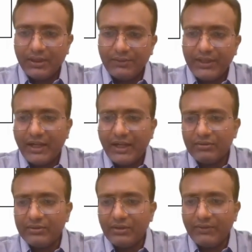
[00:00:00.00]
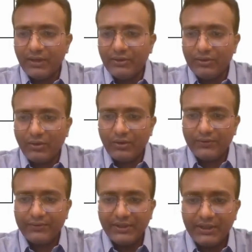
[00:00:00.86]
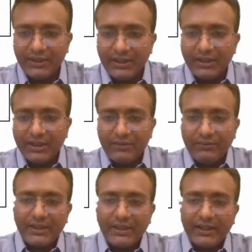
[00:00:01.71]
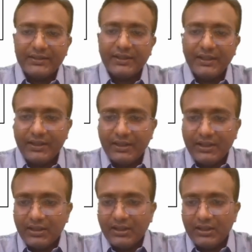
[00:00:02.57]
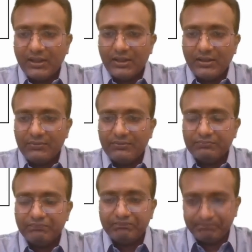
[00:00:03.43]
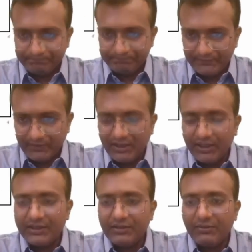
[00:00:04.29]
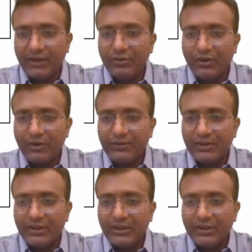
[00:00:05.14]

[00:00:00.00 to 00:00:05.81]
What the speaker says: we have the value of the, we can say, there is a value of